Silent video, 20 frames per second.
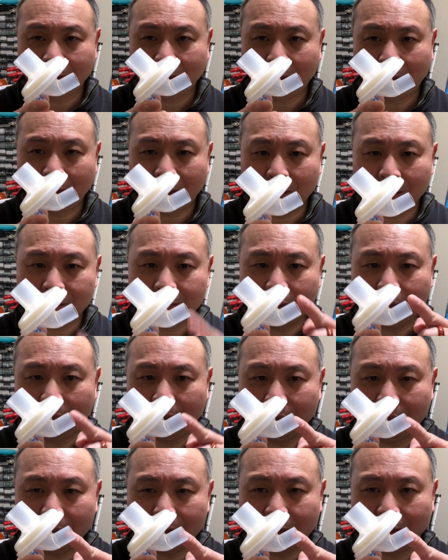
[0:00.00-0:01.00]
has
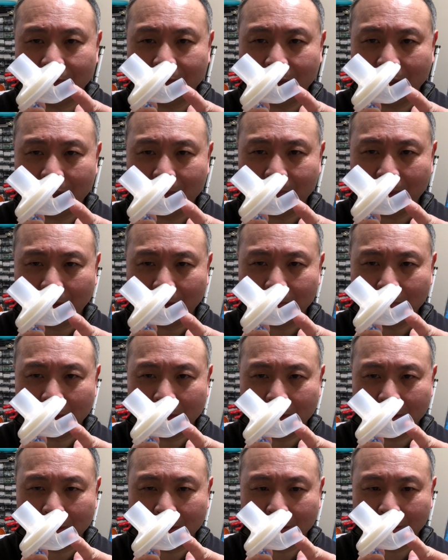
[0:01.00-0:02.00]
a 17
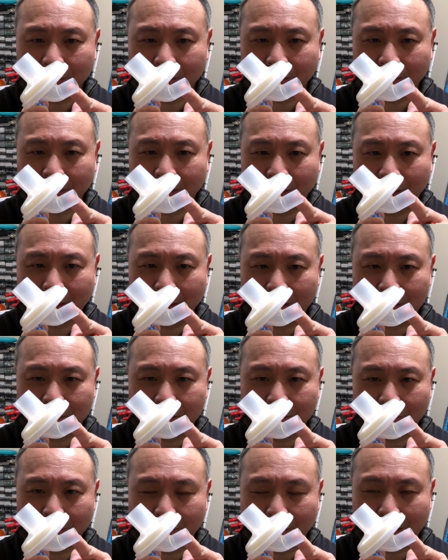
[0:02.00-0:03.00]
millimeter
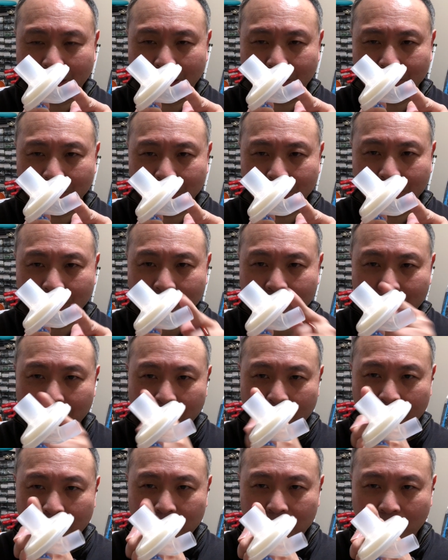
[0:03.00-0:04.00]
external diameter
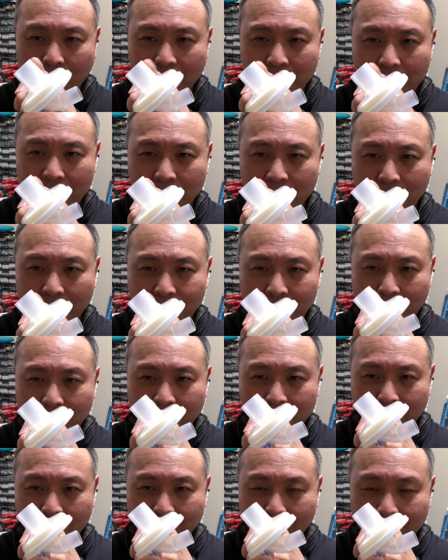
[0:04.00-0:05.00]
and a 22
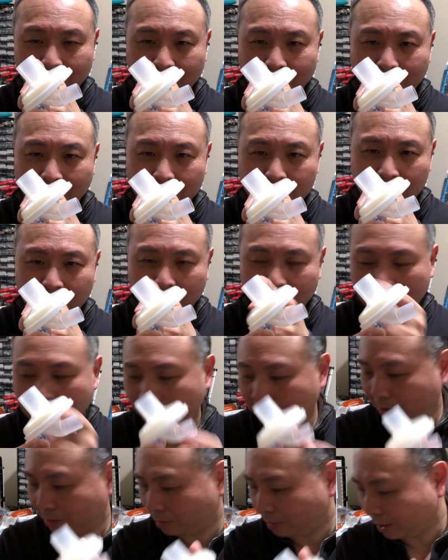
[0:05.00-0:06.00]
millimeter external
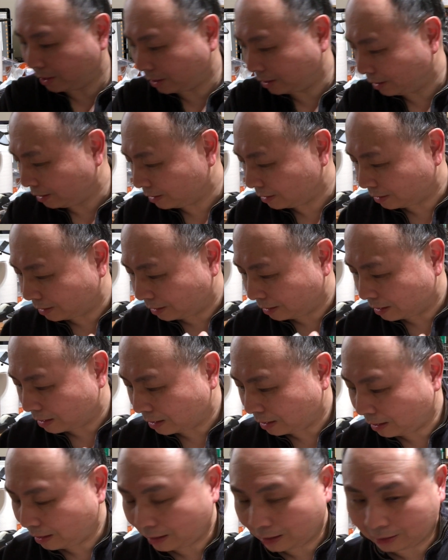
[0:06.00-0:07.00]
diameter, which does
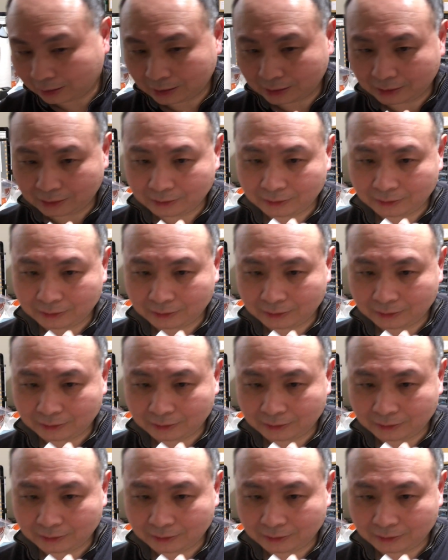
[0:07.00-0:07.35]
not